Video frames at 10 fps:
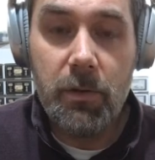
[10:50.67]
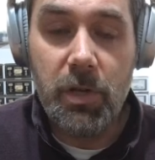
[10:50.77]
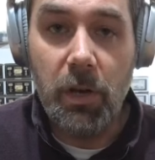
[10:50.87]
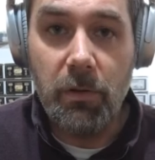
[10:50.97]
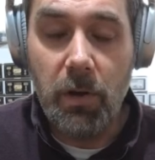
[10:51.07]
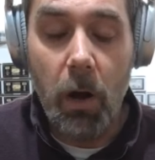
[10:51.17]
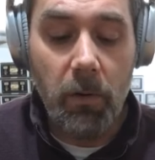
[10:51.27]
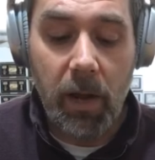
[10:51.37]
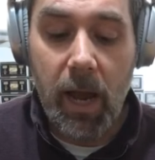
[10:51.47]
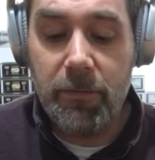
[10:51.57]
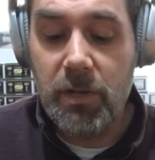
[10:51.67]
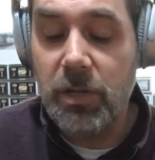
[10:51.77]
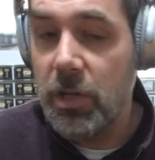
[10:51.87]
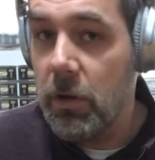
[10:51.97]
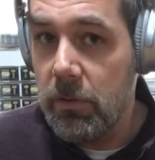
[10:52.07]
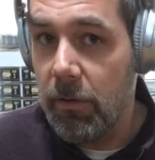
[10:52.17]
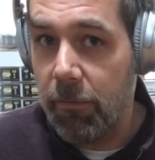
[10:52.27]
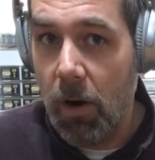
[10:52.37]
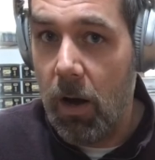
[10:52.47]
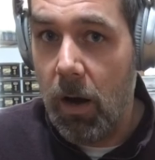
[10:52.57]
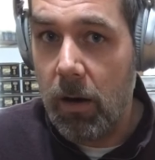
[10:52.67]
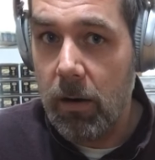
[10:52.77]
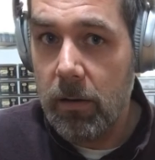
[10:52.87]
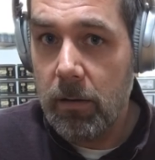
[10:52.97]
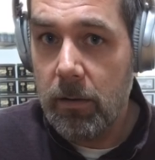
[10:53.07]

So you don't have to tune the frog